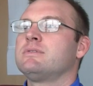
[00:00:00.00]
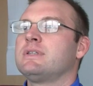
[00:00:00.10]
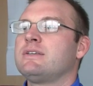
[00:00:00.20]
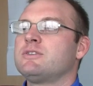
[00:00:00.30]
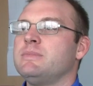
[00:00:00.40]

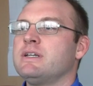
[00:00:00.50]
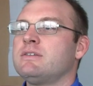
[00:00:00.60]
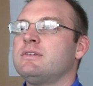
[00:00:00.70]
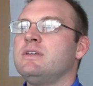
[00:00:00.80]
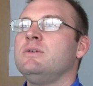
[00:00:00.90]
That's the
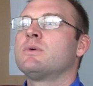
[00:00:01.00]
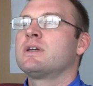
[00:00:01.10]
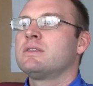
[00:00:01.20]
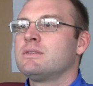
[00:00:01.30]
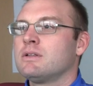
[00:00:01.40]
biggest thing. You
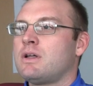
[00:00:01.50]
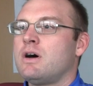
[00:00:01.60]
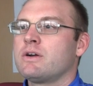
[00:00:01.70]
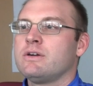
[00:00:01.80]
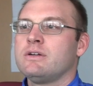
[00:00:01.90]
want to get the
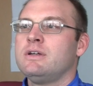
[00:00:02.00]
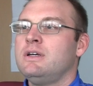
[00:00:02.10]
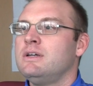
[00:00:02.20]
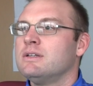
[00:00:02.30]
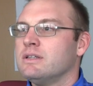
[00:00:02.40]
longer,
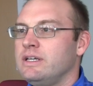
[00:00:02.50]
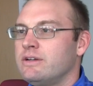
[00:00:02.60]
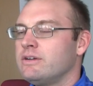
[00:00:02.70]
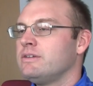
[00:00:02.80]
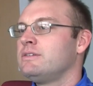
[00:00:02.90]

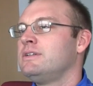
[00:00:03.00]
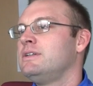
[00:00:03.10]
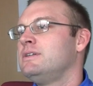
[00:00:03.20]
leaner,